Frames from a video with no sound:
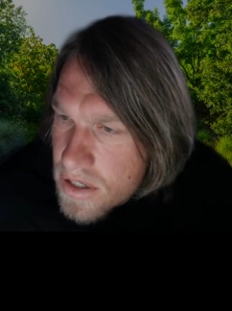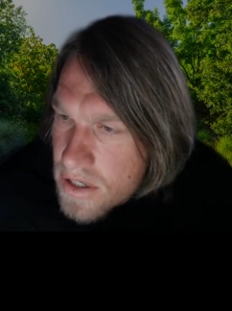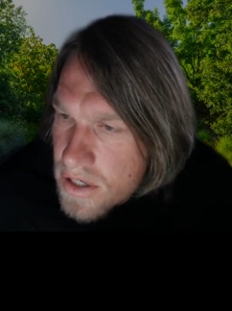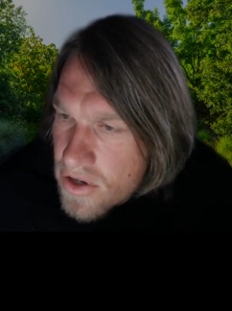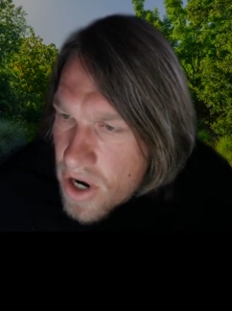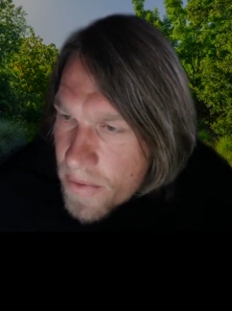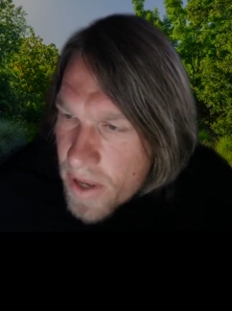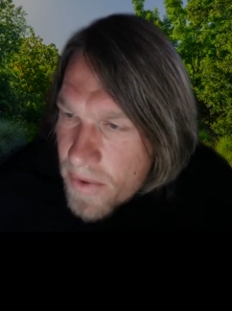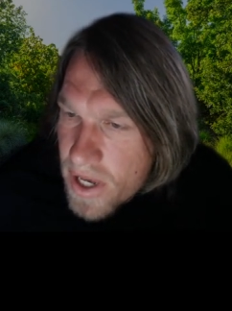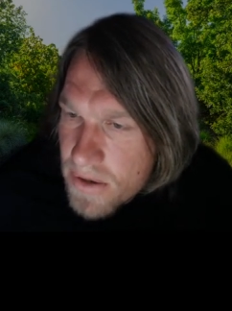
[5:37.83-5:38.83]
Crimea
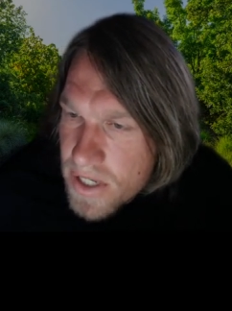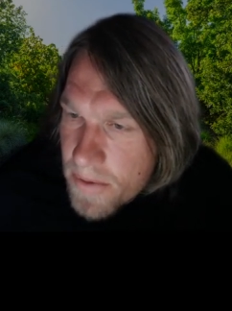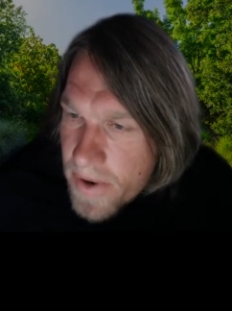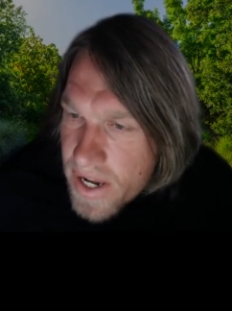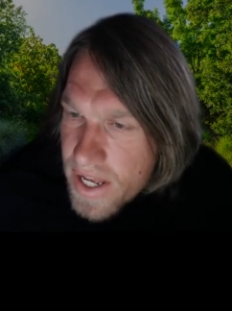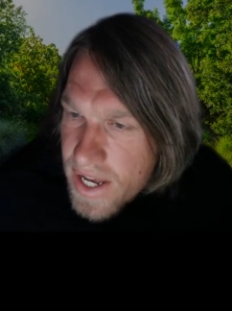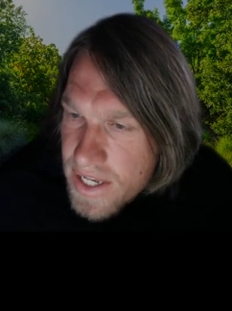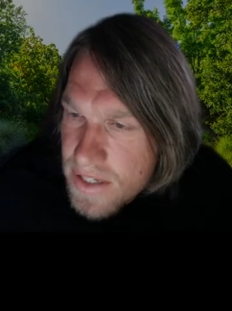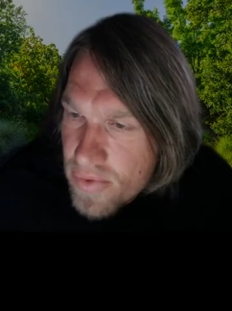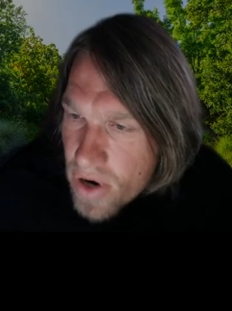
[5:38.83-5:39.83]
becomes independent
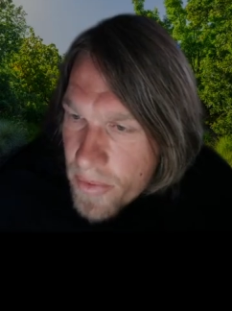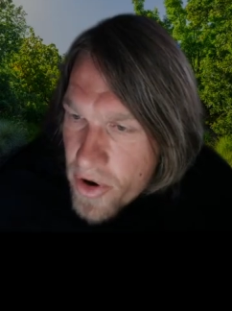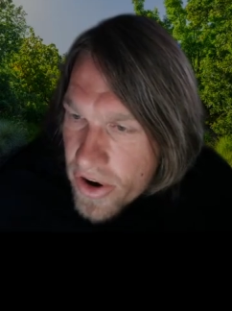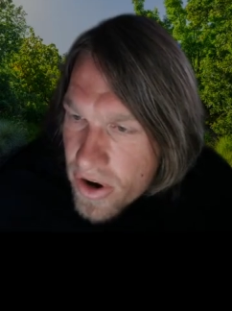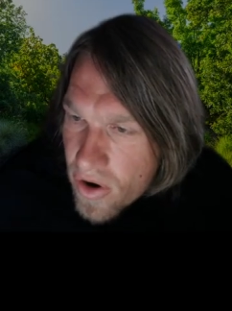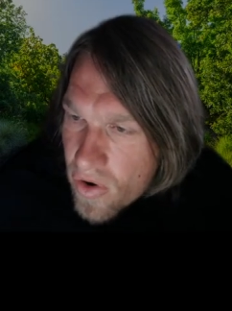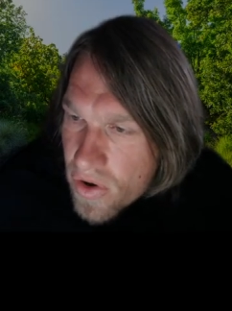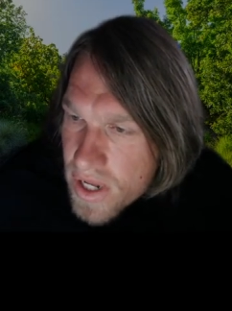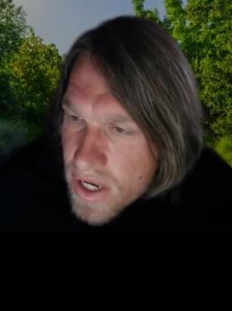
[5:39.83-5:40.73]
as a primary goal.